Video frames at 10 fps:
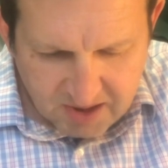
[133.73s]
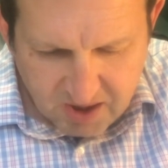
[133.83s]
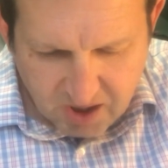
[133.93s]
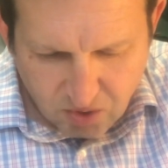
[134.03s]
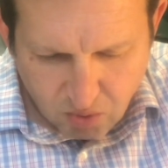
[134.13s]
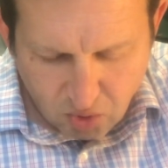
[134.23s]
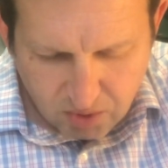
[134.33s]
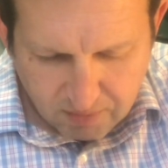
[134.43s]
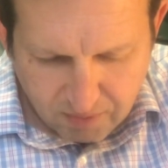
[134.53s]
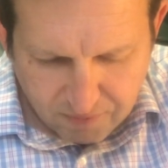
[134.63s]
the growth
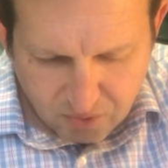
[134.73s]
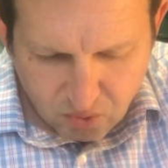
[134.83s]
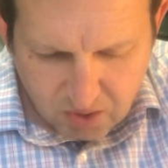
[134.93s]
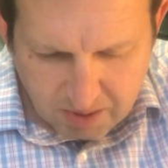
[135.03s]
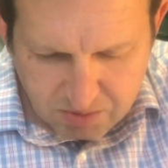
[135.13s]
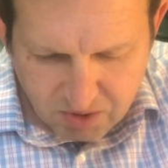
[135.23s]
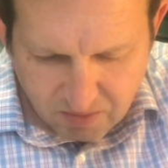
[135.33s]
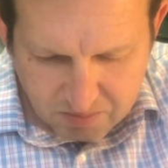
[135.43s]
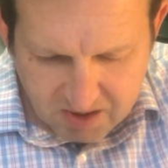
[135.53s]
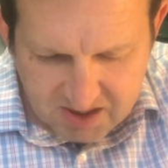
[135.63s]
of the fruit comes
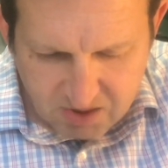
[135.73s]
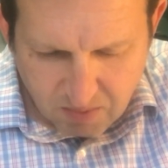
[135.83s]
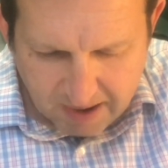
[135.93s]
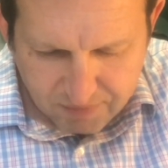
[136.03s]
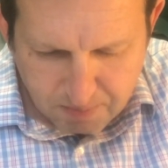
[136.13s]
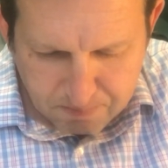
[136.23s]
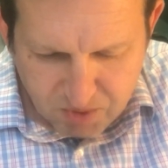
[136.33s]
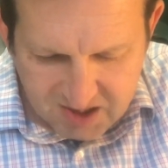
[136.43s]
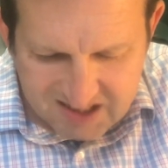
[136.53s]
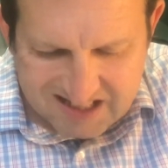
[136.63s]
from the saraf, the,
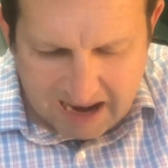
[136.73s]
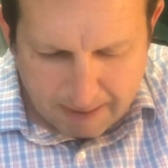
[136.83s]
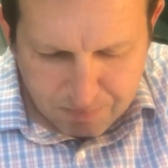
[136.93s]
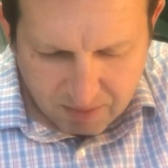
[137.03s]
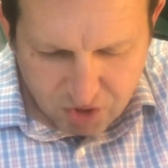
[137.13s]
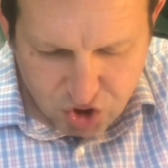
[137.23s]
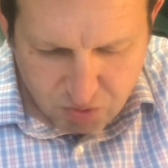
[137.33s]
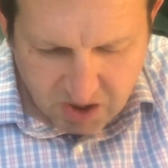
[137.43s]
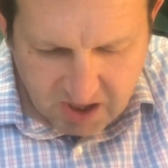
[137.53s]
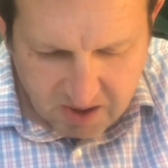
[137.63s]
the sap of the
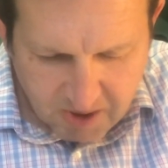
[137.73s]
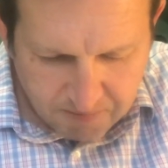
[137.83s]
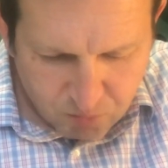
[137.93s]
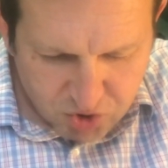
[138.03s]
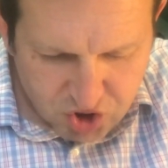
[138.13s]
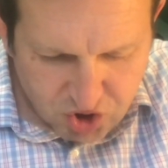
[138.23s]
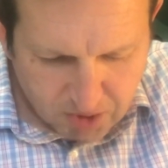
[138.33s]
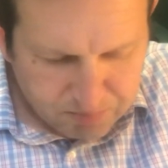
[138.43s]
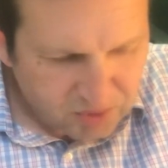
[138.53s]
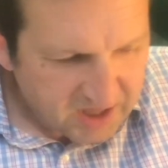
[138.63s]
tree, which
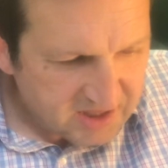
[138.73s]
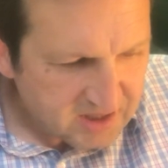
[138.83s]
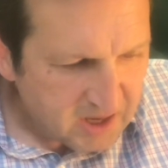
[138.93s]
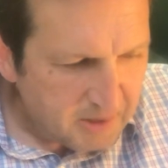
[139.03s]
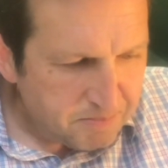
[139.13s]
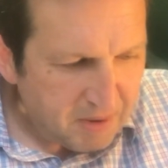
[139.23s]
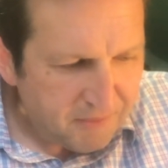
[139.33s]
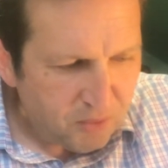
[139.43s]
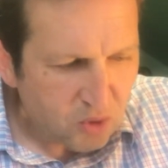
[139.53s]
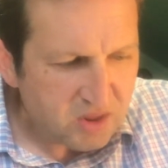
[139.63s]
took place
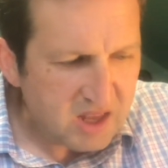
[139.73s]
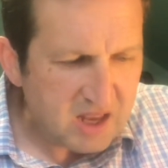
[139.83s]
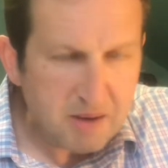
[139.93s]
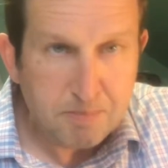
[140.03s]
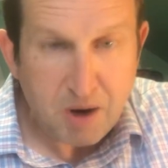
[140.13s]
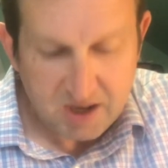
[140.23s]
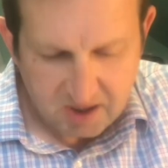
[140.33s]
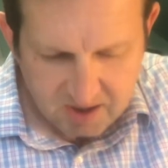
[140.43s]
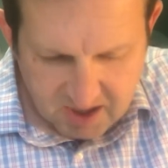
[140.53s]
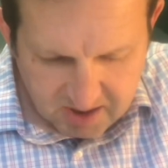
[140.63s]
before the
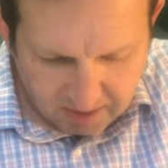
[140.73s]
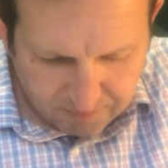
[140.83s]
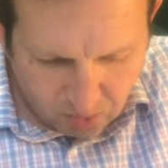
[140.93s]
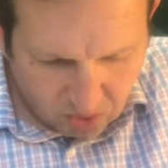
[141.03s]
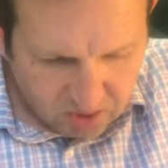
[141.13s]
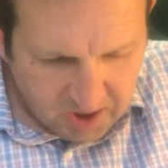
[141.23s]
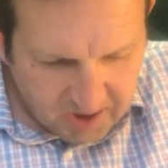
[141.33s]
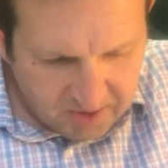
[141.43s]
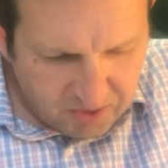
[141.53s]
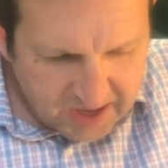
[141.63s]
budding, and therefore
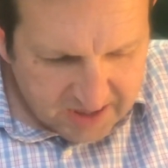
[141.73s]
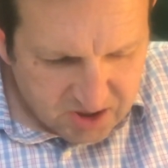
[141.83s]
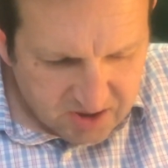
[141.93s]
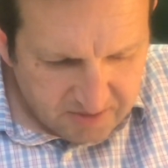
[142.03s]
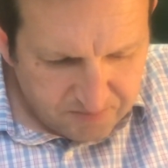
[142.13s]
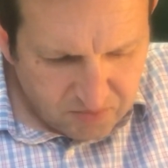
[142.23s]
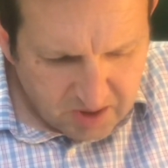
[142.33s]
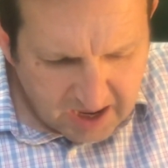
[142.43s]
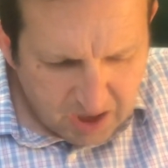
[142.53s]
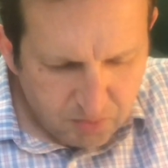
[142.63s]
that's
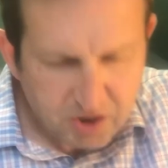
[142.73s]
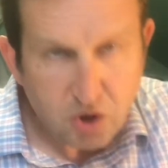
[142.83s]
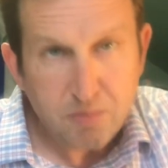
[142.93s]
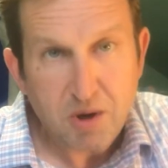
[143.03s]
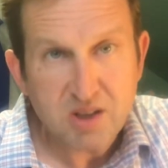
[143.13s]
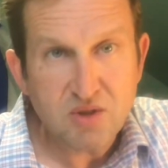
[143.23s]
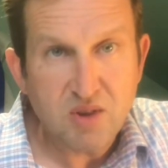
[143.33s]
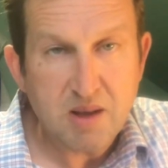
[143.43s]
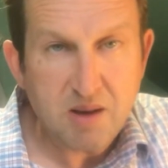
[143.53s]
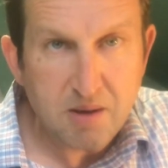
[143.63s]
how we go bust
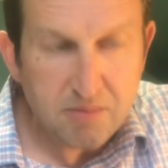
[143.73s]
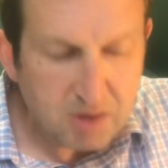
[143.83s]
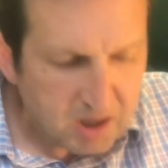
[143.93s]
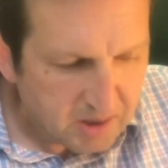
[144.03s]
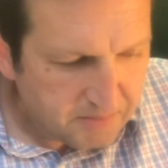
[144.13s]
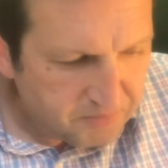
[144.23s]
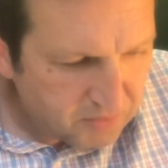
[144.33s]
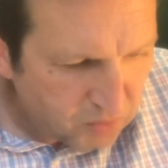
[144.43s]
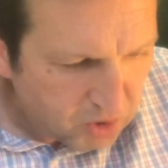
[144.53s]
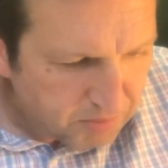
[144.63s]
the um, um,
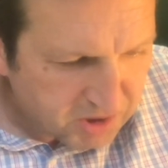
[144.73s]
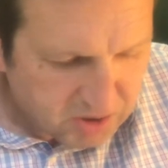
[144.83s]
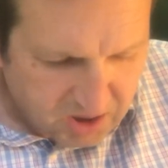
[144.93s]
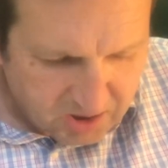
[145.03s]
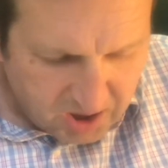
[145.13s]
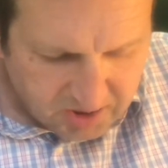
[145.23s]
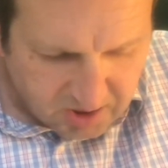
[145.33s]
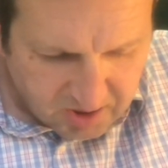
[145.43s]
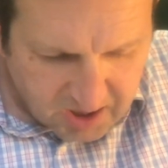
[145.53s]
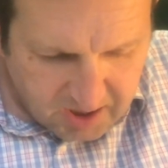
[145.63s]
we go bust
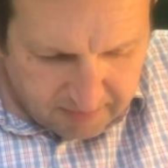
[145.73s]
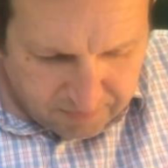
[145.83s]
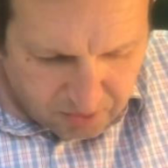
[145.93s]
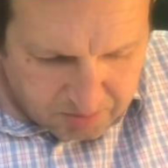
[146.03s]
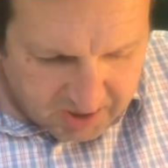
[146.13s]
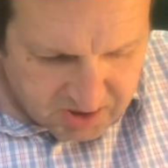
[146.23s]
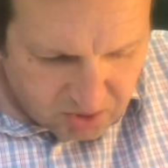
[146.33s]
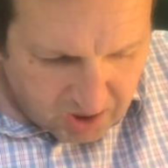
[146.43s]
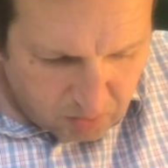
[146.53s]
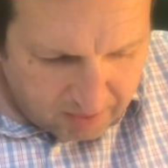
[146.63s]
chanata for meiser.
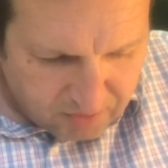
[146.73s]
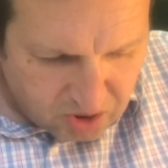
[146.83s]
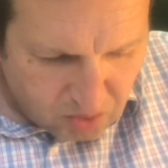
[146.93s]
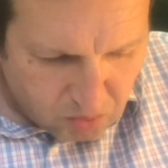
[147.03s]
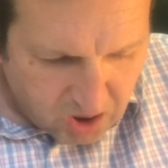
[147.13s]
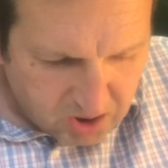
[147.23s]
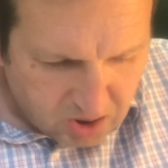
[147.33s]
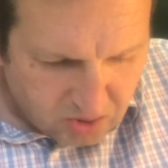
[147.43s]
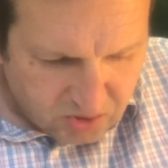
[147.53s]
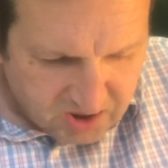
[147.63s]
However,
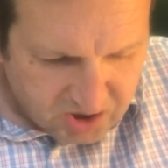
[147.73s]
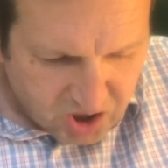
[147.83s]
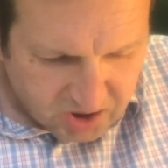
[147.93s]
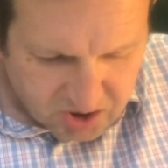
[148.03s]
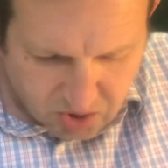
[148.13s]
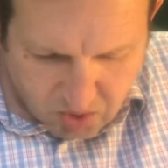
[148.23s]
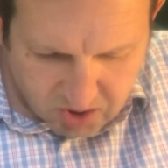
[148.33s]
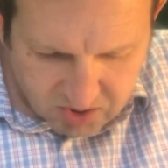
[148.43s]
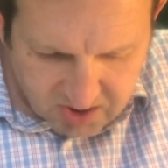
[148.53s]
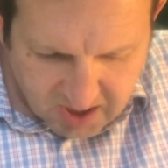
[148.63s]
Yerako, since Yatsu
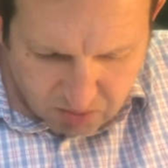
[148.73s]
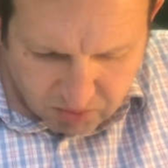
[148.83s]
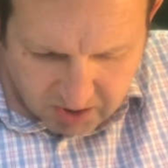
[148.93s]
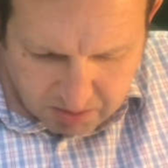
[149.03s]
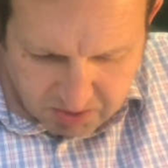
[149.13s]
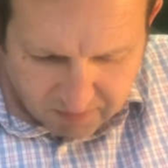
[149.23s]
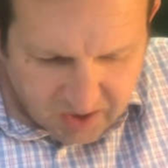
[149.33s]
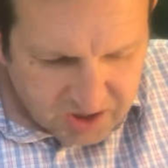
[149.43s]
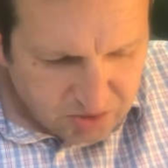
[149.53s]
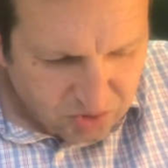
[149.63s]
is not when it comes to
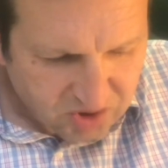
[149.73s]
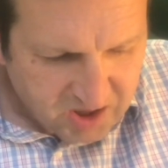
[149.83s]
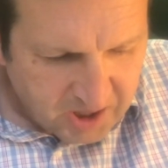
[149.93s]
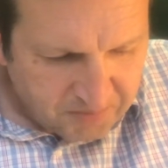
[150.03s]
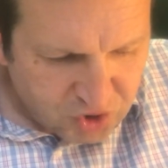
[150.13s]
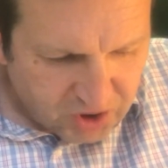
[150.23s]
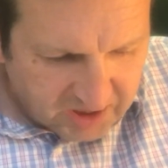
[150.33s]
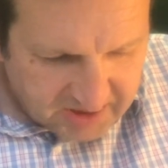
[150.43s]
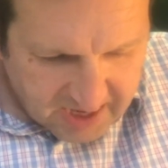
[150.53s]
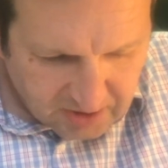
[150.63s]
vegetables,
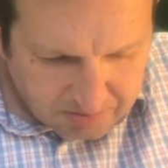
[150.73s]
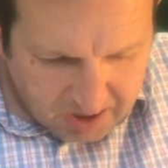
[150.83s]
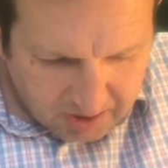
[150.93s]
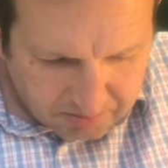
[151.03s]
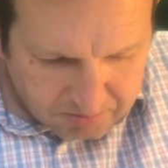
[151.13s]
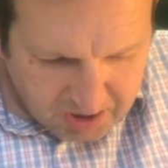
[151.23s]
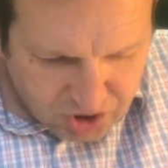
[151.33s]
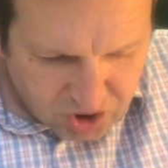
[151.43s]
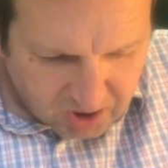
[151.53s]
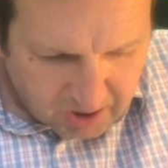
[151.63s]
Shigadelim al me
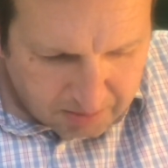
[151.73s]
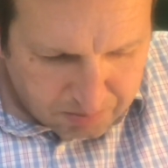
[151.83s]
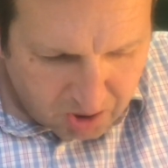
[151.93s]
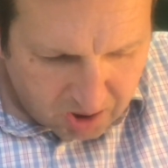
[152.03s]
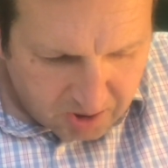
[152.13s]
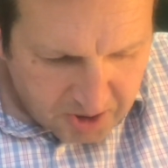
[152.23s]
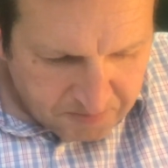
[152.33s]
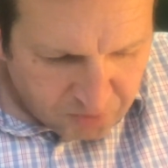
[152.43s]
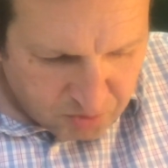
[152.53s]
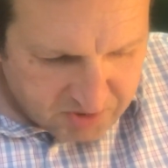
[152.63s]
shana haba,
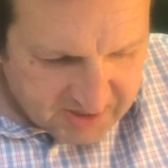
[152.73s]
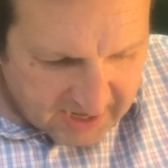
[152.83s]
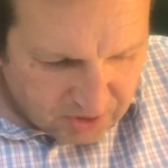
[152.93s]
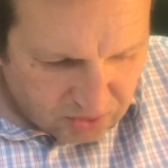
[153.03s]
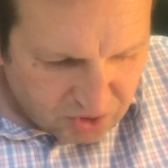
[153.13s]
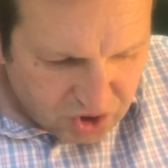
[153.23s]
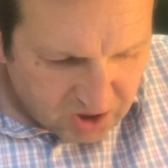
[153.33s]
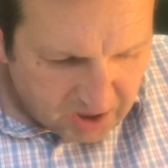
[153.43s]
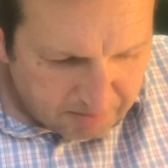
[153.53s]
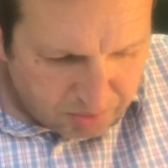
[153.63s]
masatul
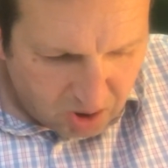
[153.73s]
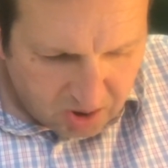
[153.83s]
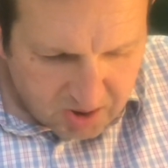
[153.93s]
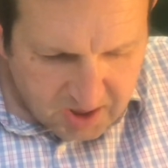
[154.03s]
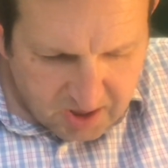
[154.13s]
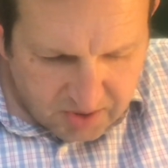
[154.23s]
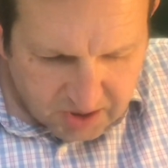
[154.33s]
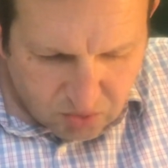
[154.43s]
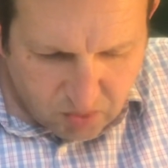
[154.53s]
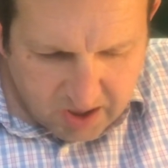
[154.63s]
shana haba.
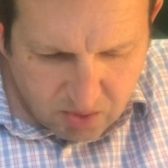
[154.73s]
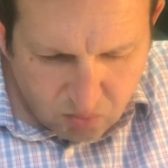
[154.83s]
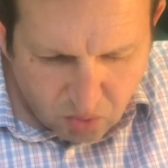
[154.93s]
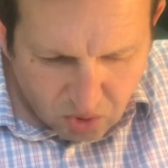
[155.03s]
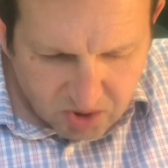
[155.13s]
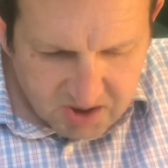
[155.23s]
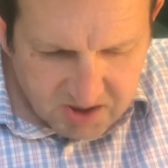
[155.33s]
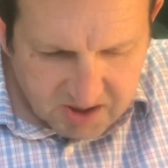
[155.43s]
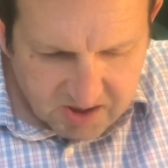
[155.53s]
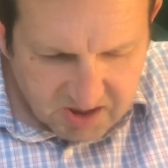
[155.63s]
That the way it works
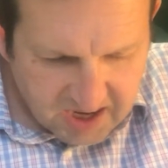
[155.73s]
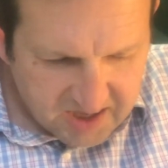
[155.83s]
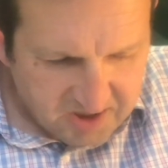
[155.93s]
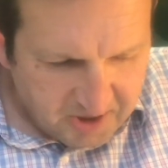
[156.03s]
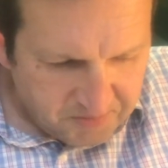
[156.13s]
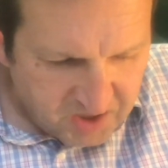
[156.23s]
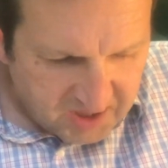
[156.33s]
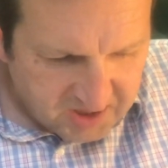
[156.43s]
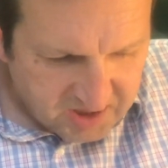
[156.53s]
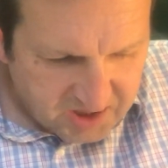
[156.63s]
is that
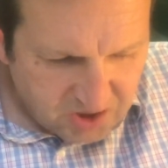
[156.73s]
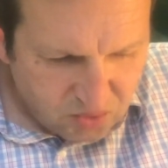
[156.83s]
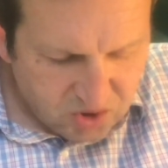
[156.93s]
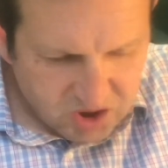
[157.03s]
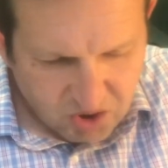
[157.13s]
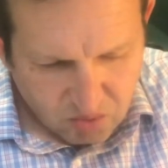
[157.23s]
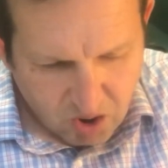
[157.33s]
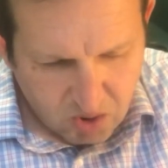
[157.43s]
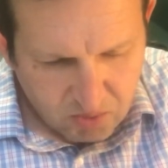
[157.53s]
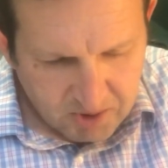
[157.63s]
it continues to
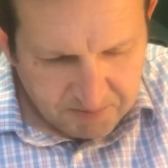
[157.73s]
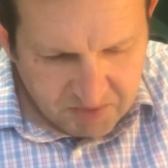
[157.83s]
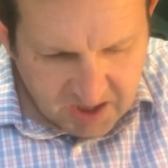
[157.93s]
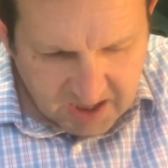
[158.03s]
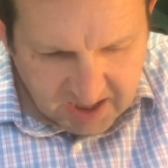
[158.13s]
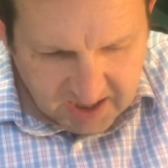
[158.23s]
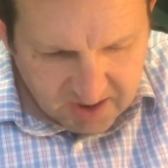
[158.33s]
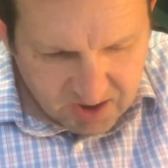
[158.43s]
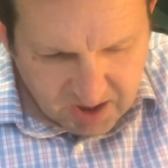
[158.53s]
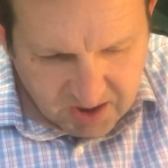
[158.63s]
grow
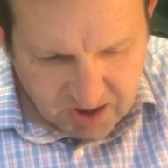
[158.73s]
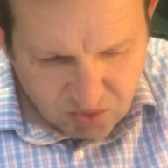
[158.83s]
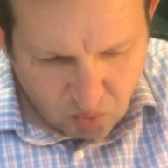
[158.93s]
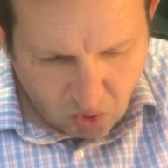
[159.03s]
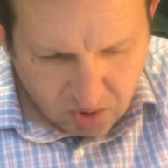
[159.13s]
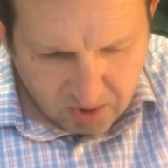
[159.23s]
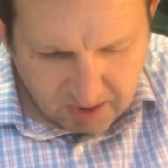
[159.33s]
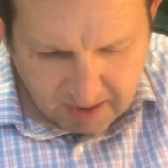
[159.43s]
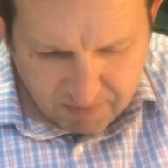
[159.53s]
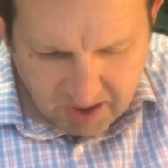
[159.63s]
and it needs water
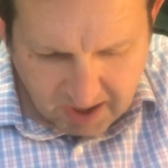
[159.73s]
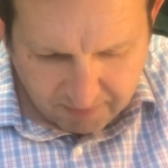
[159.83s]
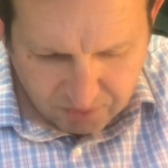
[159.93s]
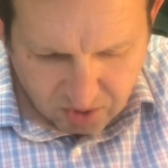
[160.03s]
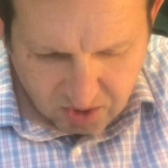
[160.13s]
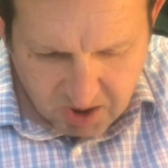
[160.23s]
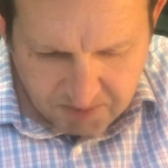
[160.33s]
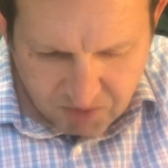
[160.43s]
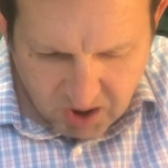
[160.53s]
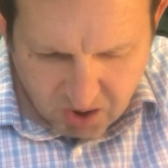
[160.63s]
even after
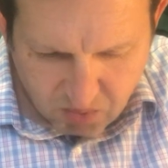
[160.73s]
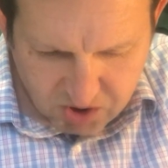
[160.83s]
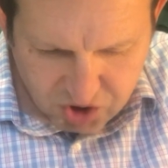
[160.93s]
uh, Rosh